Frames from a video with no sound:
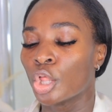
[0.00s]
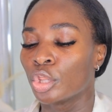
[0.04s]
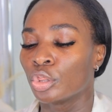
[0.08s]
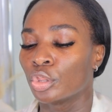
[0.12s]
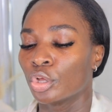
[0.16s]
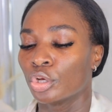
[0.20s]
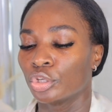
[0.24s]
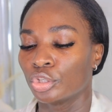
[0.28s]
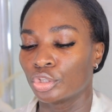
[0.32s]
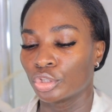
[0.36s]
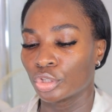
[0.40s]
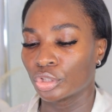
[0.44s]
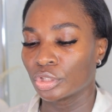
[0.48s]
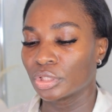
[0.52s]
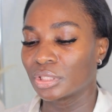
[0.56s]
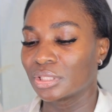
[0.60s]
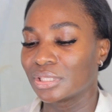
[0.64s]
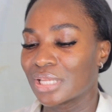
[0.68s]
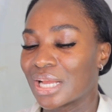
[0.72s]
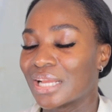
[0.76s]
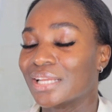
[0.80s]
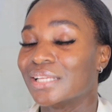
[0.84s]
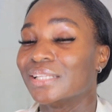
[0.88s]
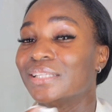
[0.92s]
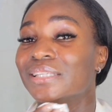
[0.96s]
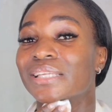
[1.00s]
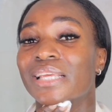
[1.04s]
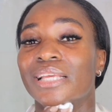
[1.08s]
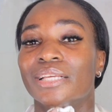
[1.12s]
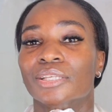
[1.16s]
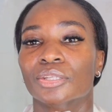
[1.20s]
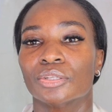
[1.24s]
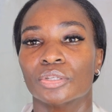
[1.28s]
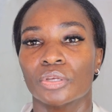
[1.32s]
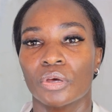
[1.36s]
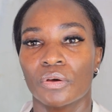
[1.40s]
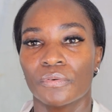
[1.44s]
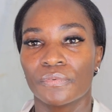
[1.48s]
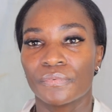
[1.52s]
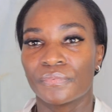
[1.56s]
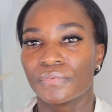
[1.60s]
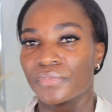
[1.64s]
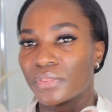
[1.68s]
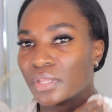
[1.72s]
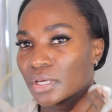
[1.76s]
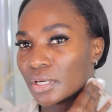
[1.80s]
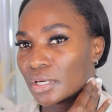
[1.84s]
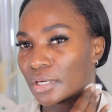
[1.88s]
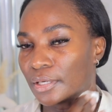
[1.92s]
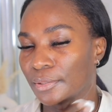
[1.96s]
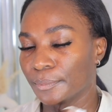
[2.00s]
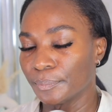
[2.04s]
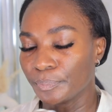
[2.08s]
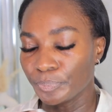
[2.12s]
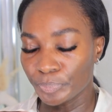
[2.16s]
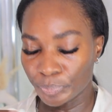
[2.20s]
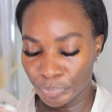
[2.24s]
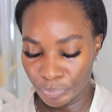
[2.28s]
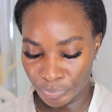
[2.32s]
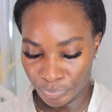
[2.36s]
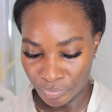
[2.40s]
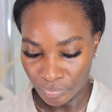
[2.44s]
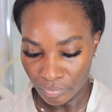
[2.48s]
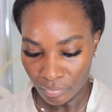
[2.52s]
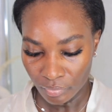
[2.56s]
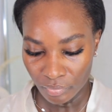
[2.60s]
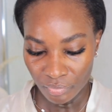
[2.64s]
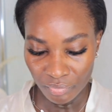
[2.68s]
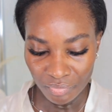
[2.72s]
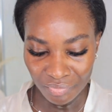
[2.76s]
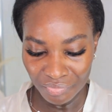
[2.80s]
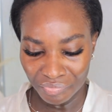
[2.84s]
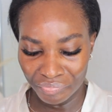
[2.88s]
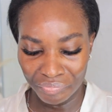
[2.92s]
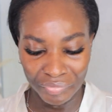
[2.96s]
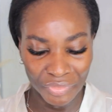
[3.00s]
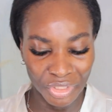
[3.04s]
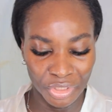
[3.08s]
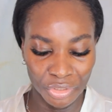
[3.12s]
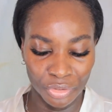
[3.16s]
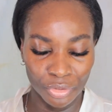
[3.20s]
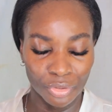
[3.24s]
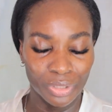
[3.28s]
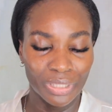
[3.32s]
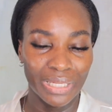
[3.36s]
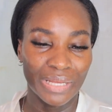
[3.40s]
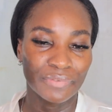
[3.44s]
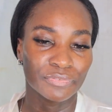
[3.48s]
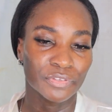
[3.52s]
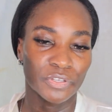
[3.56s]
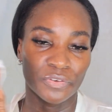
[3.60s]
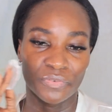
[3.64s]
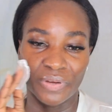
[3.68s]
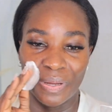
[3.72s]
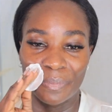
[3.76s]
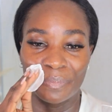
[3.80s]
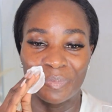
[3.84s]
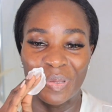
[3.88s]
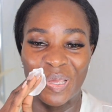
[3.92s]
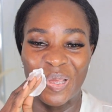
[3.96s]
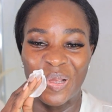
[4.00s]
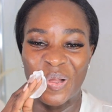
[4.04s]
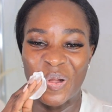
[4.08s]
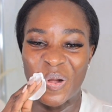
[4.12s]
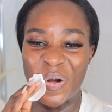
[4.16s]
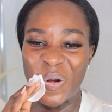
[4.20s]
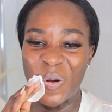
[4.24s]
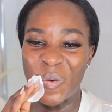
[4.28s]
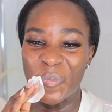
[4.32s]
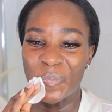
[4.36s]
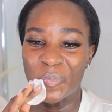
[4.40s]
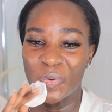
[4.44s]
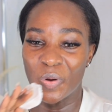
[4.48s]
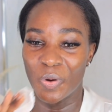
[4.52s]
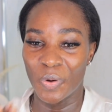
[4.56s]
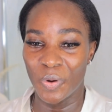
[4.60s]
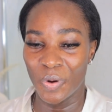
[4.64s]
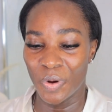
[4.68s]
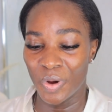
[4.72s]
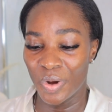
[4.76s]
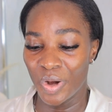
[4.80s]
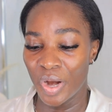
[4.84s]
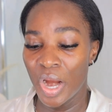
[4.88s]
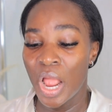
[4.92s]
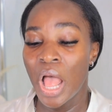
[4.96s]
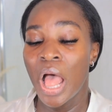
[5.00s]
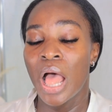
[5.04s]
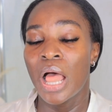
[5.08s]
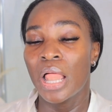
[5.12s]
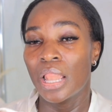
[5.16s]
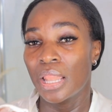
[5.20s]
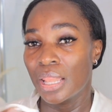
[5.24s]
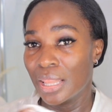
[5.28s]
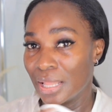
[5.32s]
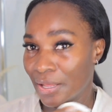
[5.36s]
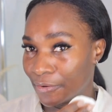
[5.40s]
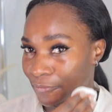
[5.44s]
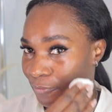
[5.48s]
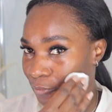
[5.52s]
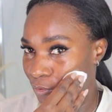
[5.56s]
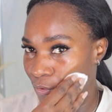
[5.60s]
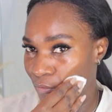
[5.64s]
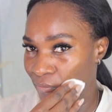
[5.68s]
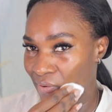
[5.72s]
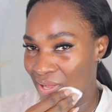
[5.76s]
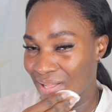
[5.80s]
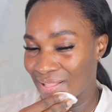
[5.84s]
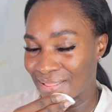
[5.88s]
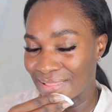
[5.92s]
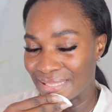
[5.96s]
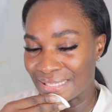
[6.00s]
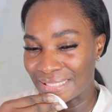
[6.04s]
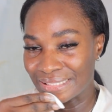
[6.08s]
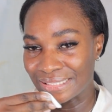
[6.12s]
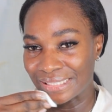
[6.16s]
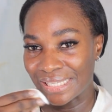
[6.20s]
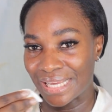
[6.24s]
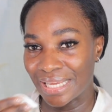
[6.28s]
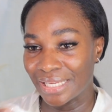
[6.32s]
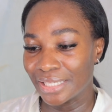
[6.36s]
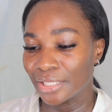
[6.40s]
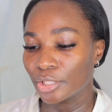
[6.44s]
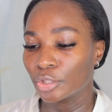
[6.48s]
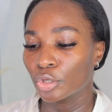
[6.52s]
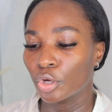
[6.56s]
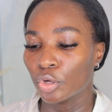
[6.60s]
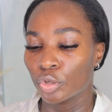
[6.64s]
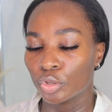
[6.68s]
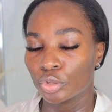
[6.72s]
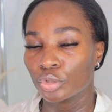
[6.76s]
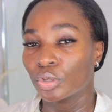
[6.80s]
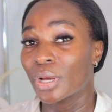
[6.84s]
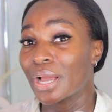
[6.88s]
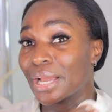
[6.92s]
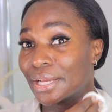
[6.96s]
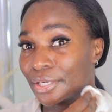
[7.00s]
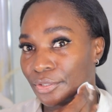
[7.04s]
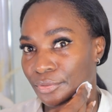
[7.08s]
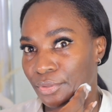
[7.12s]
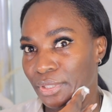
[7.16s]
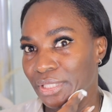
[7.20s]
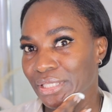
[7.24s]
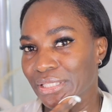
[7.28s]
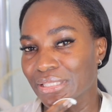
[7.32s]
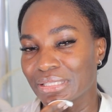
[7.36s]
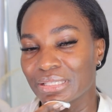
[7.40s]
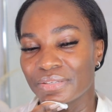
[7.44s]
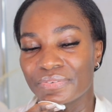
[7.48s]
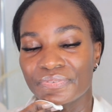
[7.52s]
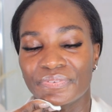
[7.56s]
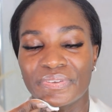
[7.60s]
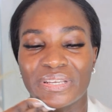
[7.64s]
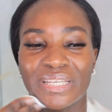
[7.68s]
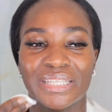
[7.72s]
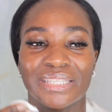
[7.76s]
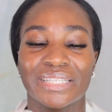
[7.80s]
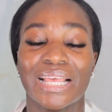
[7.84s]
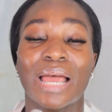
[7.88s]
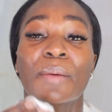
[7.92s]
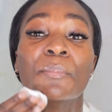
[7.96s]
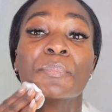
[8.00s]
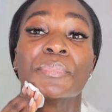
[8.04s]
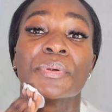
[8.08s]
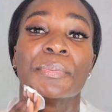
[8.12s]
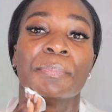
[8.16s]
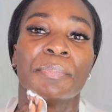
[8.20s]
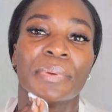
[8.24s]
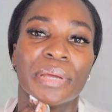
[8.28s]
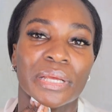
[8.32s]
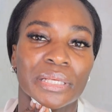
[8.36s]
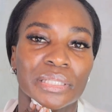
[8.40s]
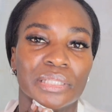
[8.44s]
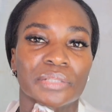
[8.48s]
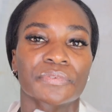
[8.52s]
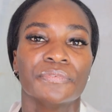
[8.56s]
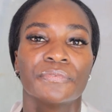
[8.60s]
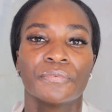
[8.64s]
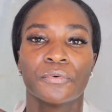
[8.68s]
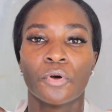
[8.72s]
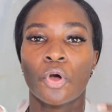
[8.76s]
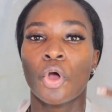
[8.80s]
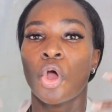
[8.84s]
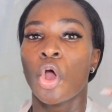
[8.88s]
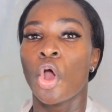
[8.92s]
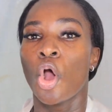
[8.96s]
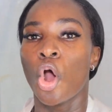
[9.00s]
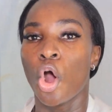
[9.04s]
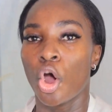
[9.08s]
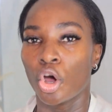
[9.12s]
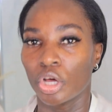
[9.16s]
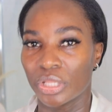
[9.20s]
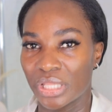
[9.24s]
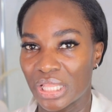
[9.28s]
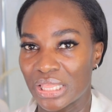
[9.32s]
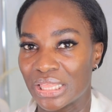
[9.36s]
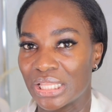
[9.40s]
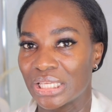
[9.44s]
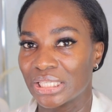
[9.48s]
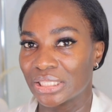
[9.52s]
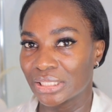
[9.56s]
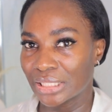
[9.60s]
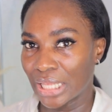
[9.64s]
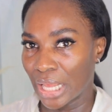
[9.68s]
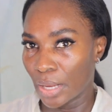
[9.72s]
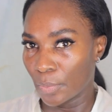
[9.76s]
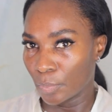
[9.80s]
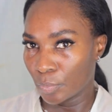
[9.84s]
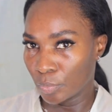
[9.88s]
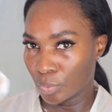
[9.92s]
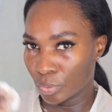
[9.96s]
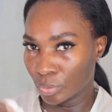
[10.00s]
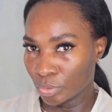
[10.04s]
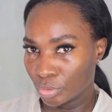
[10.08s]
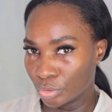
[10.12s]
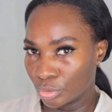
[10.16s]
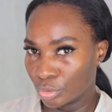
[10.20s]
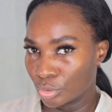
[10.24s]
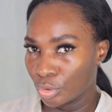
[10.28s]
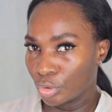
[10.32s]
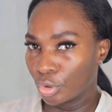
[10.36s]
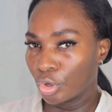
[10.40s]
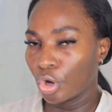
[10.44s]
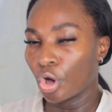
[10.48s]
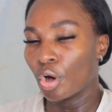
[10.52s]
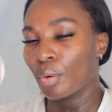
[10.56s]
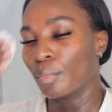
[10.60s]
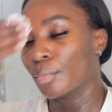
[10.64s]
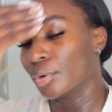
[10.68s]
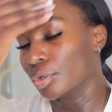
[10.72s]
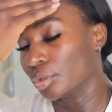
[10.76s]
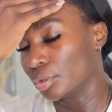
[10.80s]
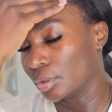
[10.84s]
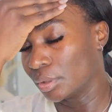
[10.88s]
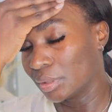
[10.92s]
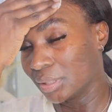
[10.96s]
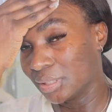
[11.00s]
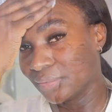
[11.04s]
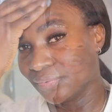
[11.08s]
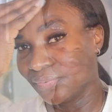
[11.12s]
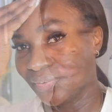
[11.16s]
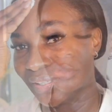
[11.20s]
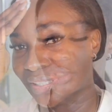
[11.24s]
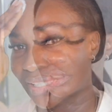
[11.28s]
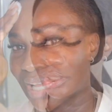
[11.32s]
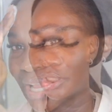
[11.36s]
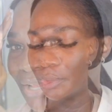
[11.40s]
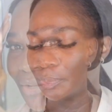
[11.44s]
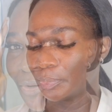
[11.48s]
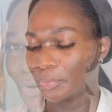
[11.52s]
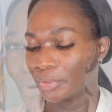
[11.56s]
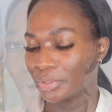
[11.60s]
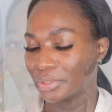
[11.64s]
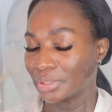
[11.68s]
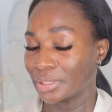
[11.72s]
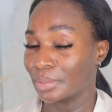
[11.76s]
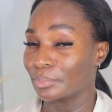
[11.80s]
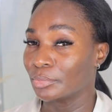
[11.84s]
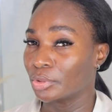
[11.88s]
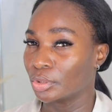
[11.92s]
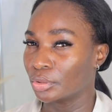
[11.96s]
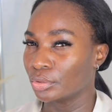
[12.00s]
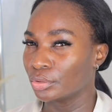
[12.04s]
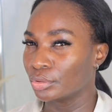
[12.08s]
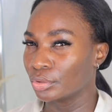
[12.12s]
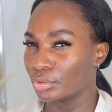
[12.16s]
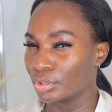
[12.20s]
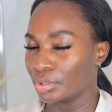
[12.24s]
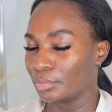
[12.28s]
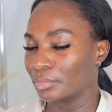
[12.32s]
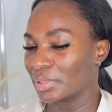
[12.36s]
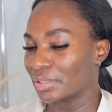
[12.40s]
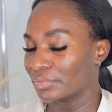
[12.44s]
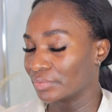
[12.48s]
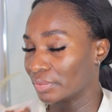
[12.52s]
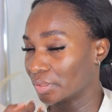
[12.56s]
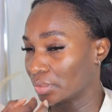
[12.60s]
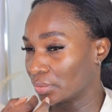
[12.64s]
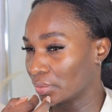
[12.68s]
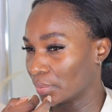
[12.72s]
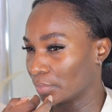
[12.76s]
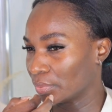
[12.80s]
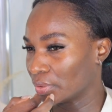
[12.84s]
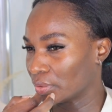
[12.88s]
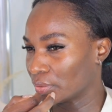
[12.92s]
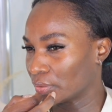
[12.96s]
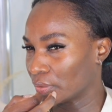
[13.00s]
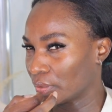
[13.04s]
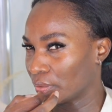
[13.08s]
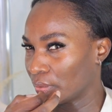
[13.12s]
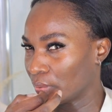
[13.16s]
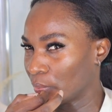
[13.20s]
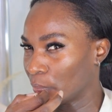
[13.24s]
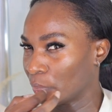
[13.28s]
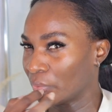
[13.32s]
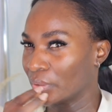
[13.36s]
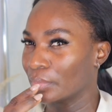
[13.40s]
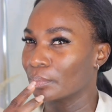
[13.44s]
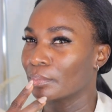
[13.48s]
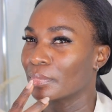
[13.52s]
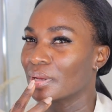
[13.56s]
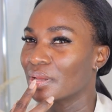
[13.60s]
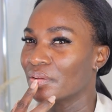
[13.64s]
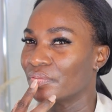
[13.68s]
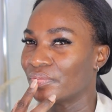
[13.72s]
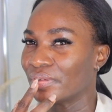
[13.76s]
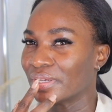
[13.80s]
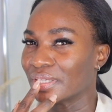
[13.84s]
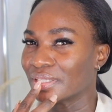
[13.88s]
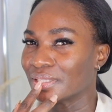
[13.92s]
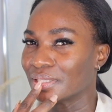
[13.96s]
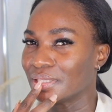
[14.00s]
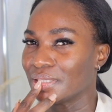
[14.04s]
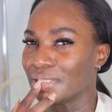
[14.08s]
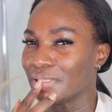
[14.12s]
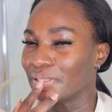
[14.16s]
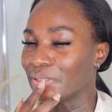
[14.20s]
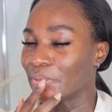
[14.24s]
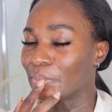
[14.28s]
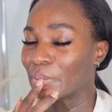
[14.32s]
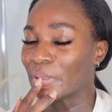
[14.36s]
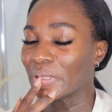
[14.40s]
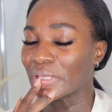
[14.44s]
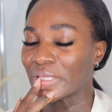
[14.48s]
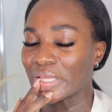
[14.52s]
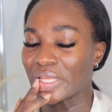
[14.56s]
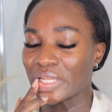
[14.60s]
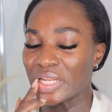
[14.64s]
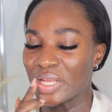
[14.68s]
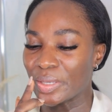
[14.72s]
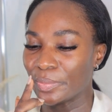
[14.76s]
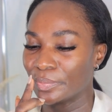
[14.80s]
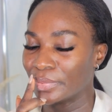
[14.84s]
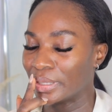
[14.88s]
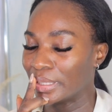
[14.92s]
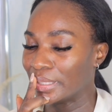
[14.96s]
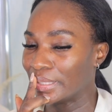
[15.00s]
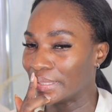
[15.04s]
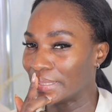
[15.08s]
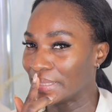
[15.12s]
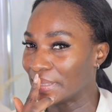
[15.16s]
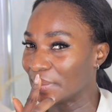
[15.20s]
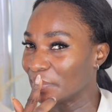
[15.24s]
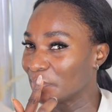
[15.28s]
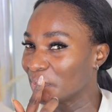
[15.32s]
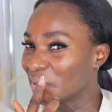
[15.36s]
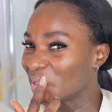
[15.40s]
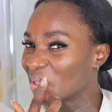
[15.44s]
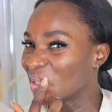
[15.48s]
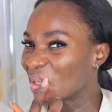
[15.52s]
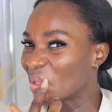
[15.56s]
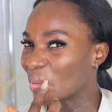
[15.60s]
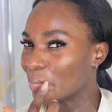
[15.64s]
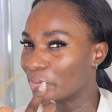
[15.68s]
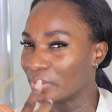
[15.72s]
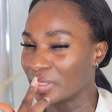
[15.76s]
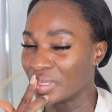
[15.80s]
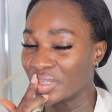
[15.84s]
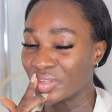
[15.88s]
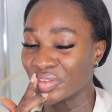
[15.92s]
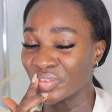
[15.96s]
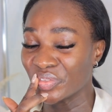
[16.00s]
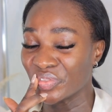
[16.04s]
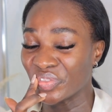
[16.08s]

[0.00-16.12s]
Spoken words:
not just that it takes off the leftover makeup or leftover cleanser, it also hydrates the face and prepares it for other things that would come onto the face. So at this point I'm done toning my face, so I'm just going in with my Vaseline because I like my lips being